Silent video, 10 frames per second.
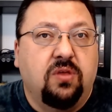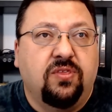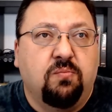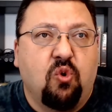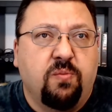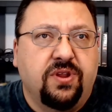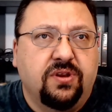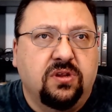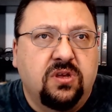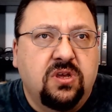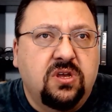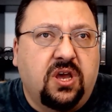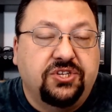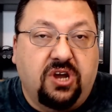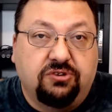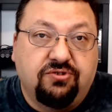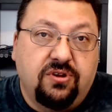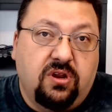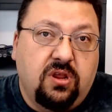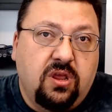Mormon doctrine,